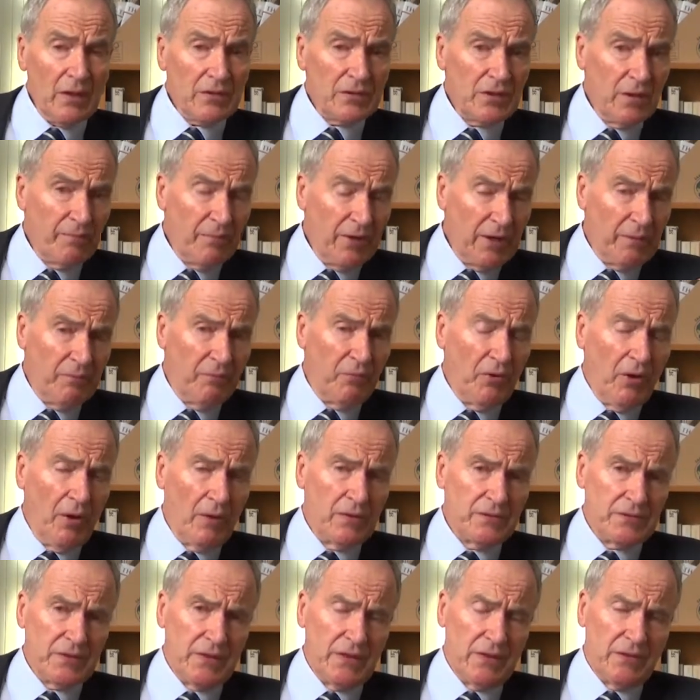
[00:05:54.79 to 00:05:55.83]
There are big
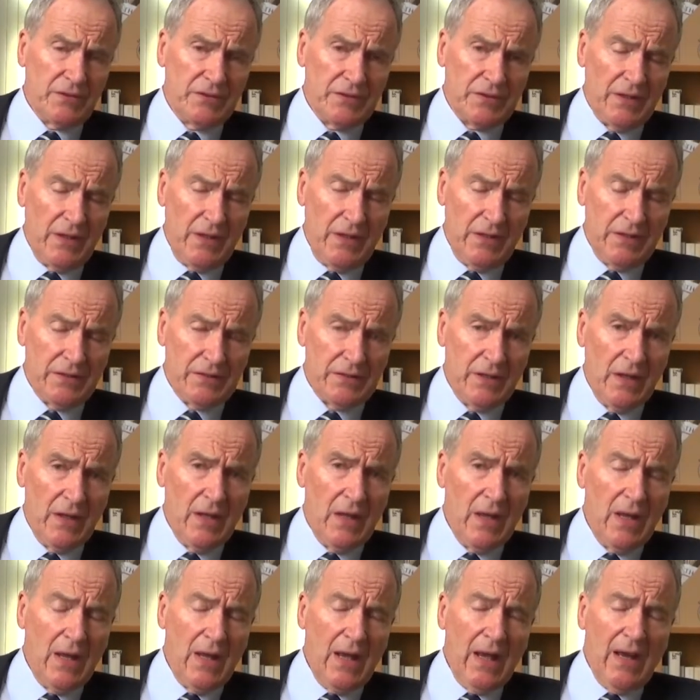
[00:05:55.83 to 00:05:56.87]
problems with those studies,
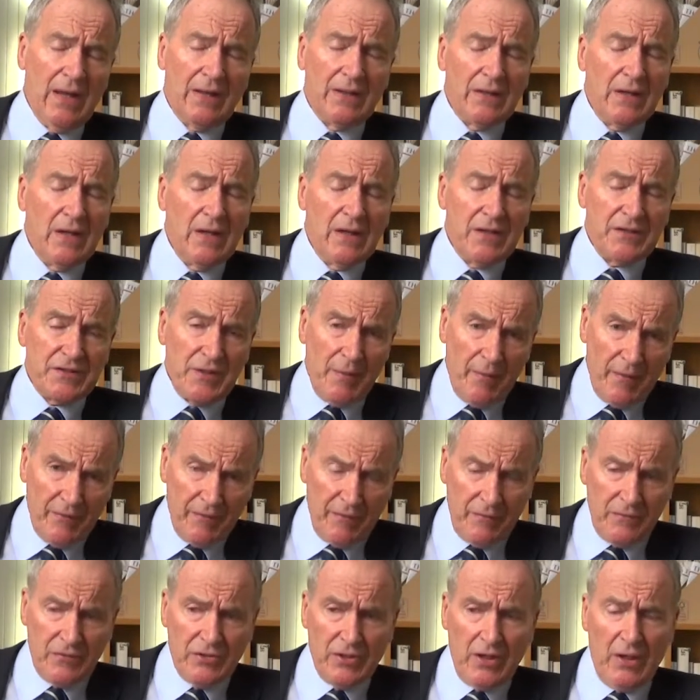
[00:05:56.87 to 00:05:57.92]
and some of
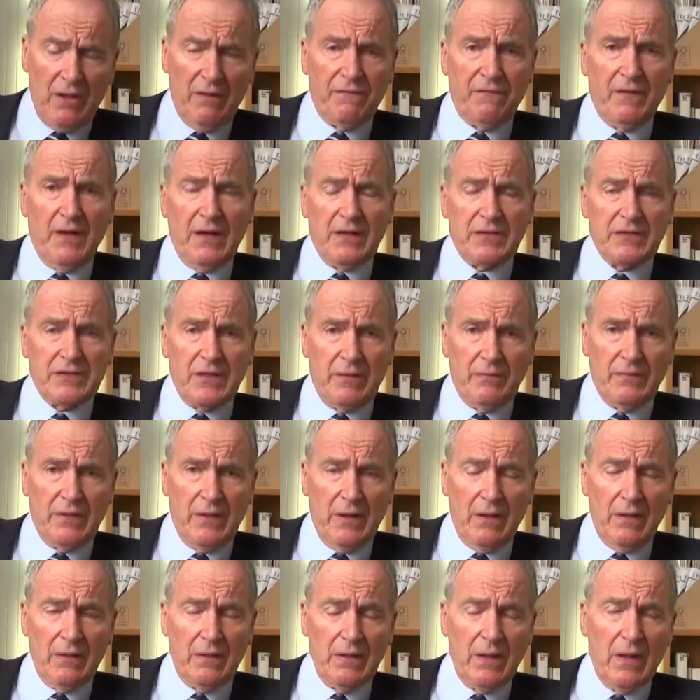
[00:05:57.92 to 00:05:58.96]
them show effects, some
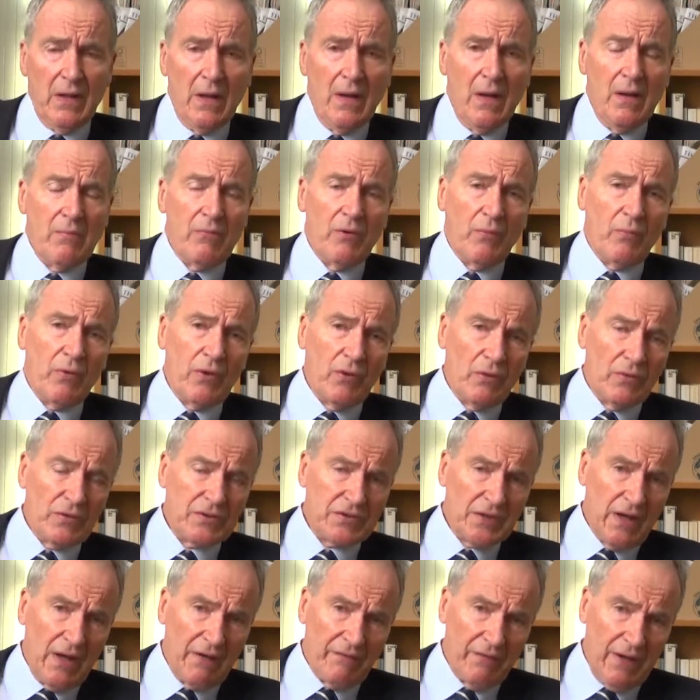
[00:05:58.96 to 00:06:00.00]
don't. But we
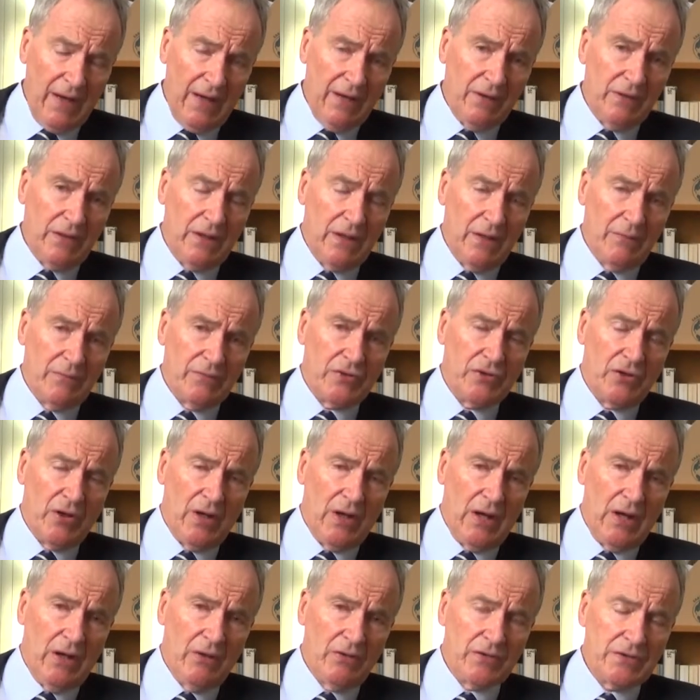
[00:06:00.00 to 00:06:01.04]
also have outcome
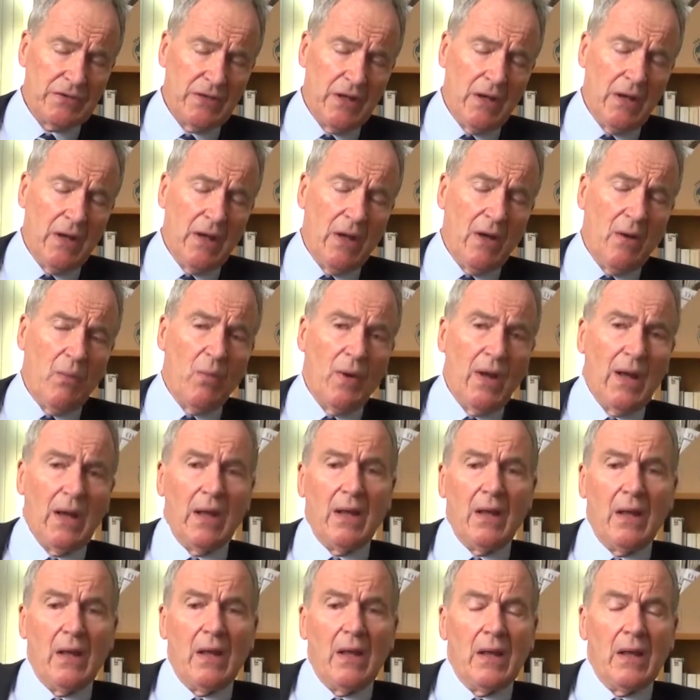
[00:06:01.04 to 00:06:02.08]
trials where